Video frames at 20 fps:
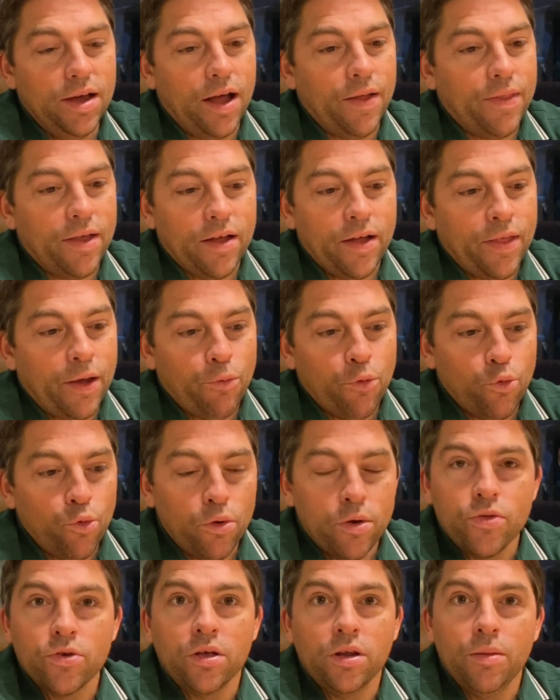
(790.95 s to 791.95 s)
they were
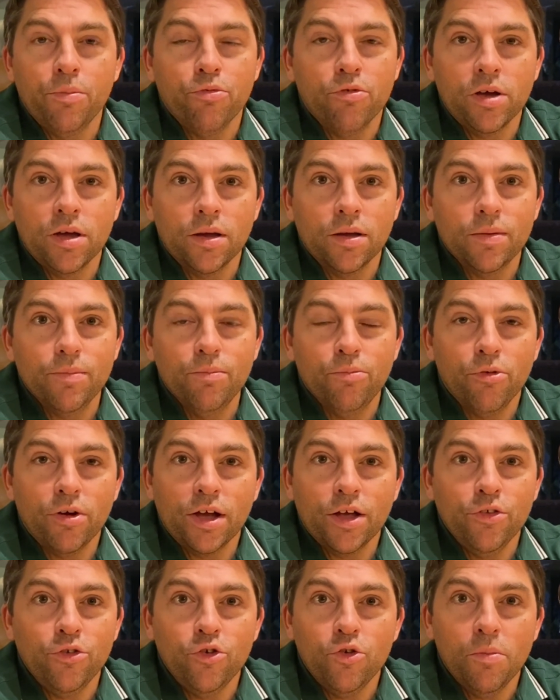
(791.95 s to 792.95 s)
always going to bring a
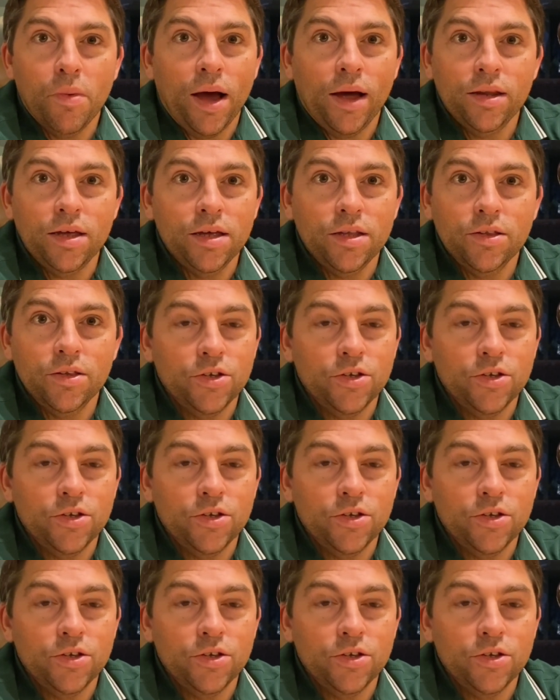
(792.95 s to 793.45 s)
new man in.